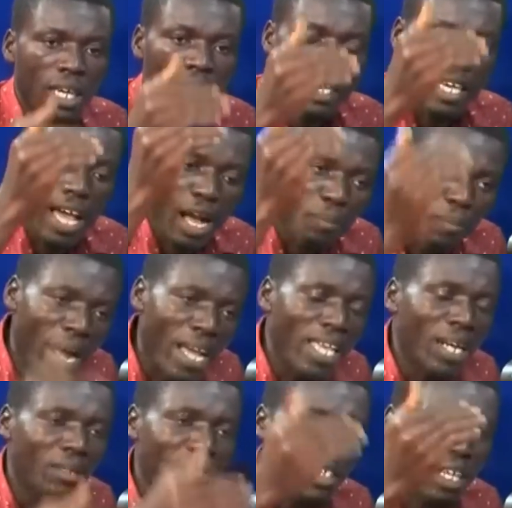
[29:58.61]
eye
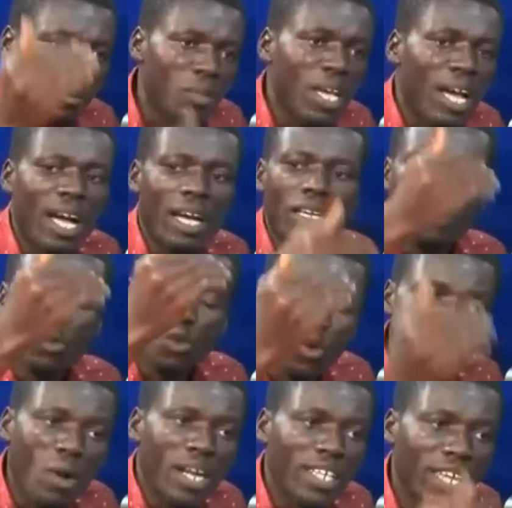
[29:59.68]
aban ya resabia
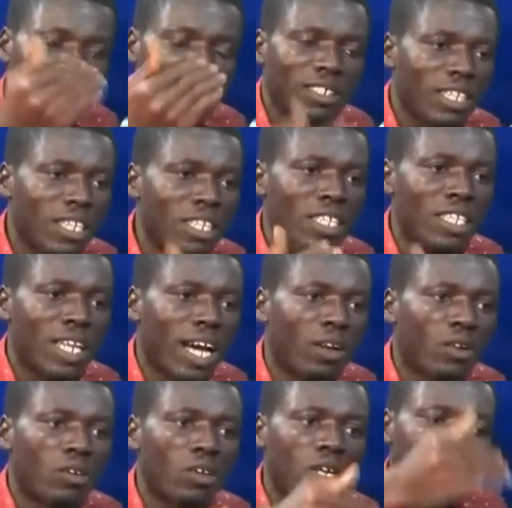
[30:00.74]
nkuma ne akese ne
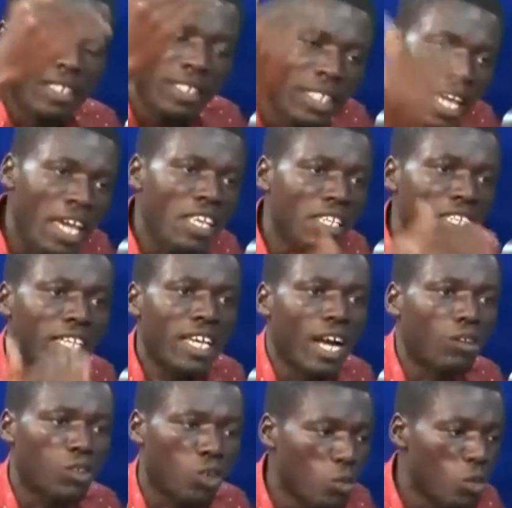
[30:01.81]
nyina no day in day
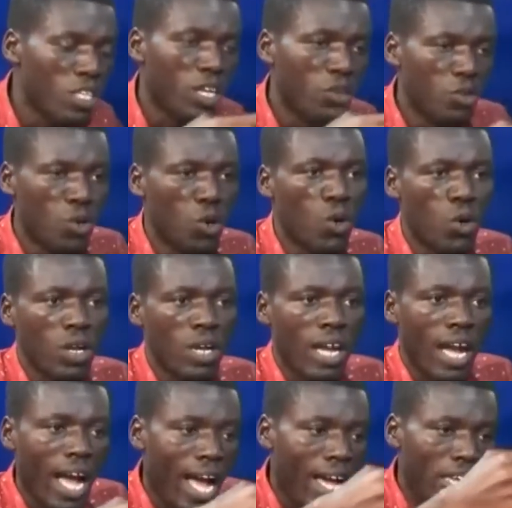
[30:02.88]
out omo nyanro
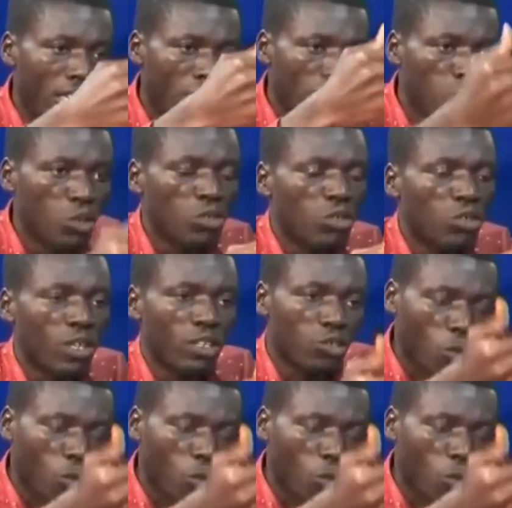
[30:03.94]
ah ye drones na